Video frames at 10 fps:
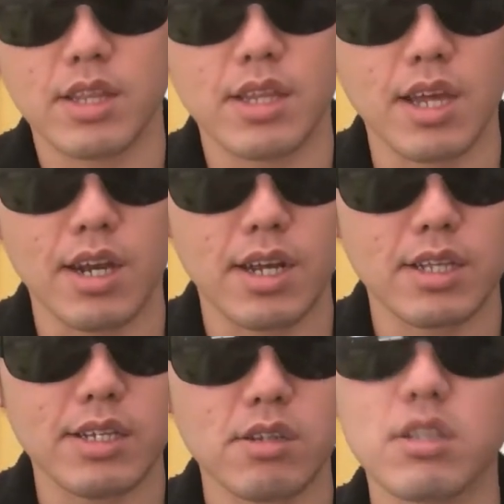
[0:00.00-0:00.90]
like
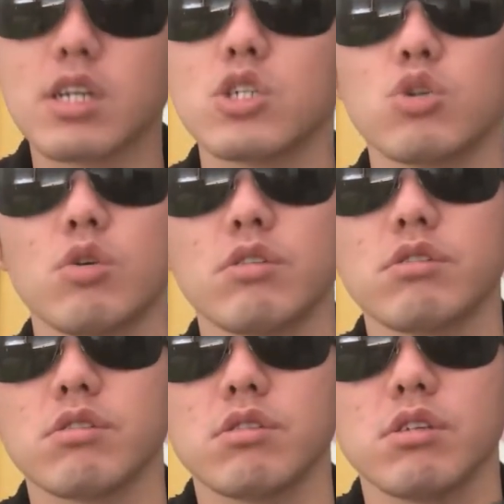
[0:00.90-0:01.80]
these are the
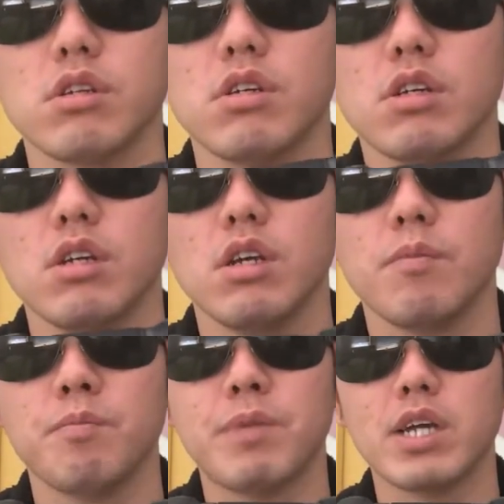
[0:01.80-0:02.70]
controllers,
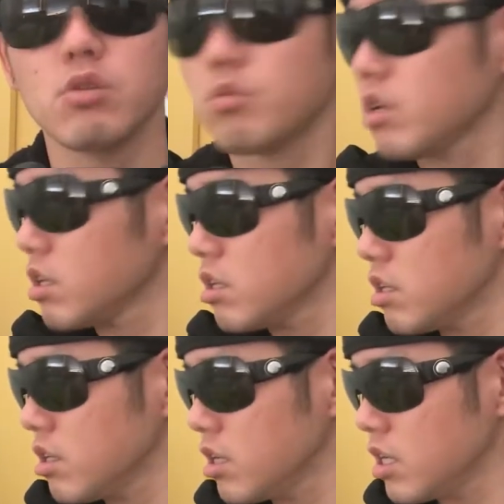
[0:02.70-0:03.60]
by the way,
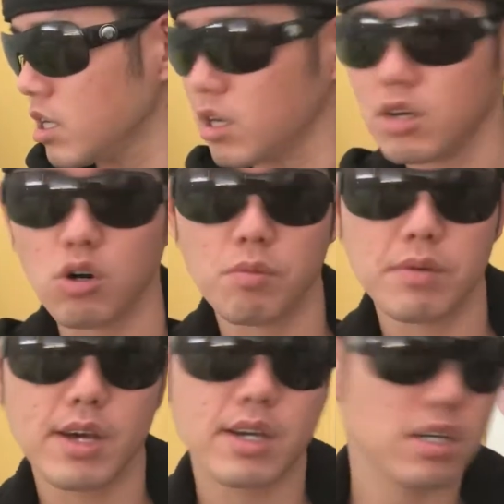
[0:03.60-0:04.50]
in all
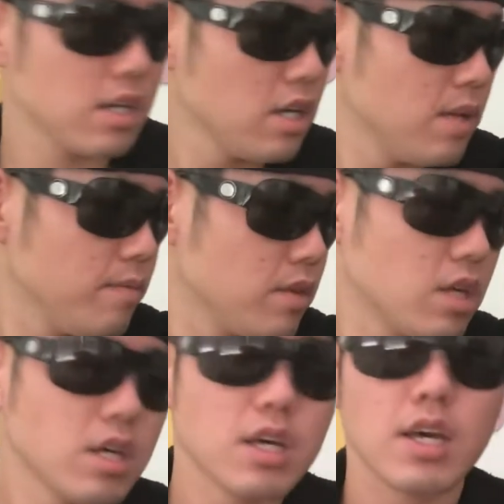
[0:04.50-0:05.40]
black.
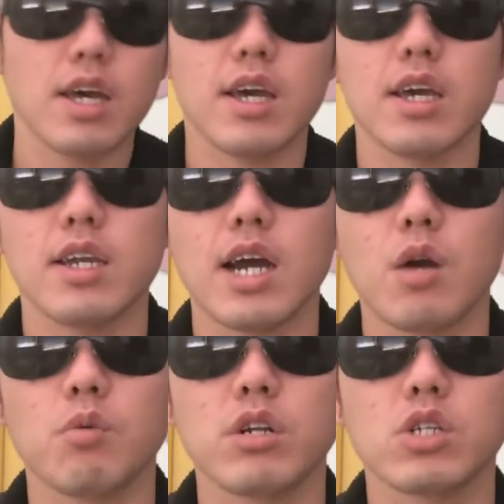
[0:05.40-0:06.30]
And I
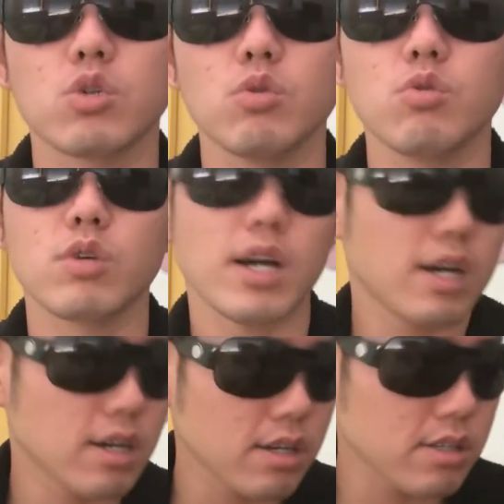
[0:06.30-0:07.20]
want to show you
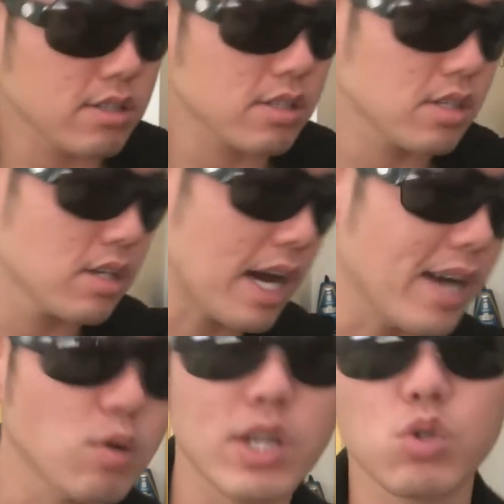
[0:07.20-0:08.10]
guys, I
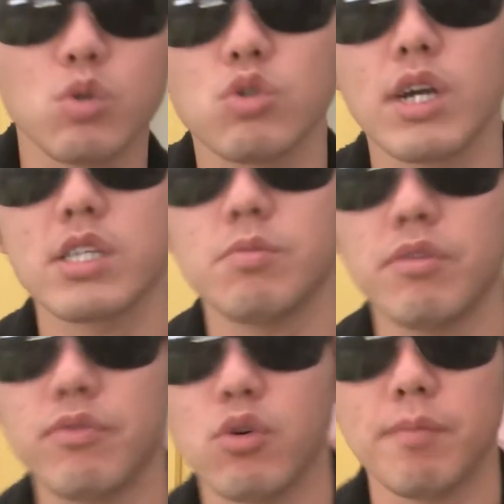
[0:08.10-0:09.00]
know I showed you guys
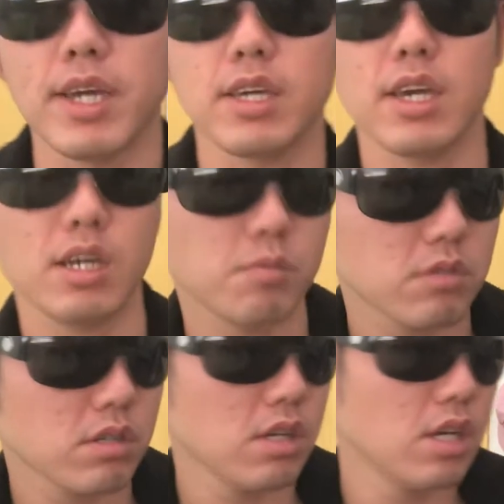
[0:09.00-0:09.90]
before my
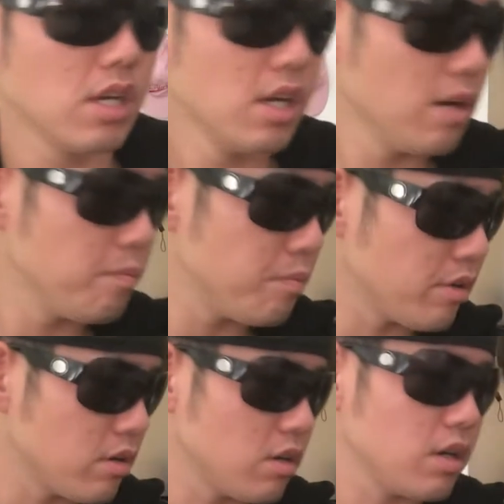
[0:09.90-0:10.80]
games,
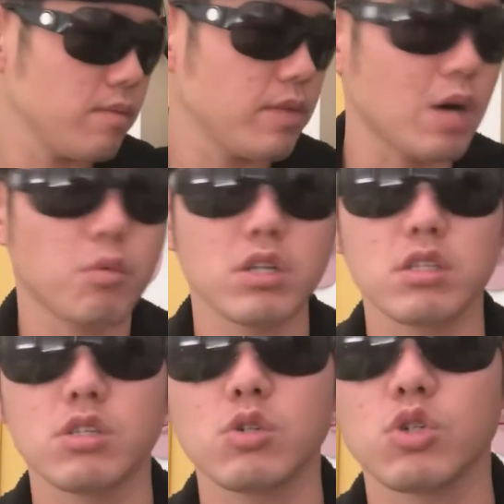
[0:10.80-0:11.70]
but I
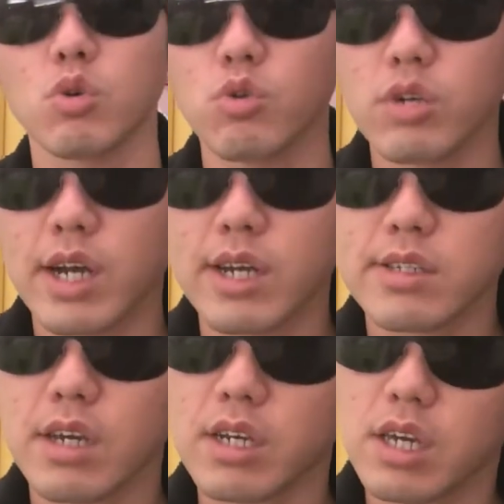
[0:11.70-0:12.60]
wanted to show you guys
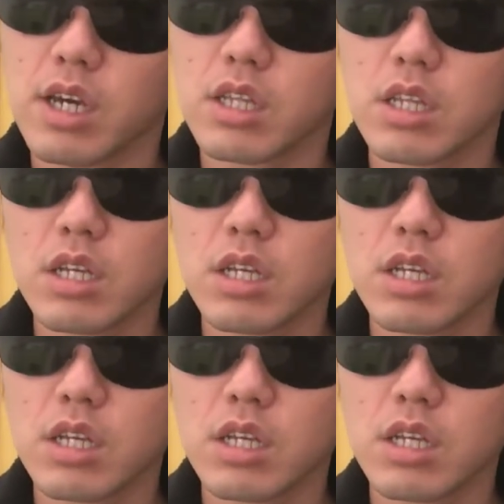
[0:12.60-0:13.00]
again.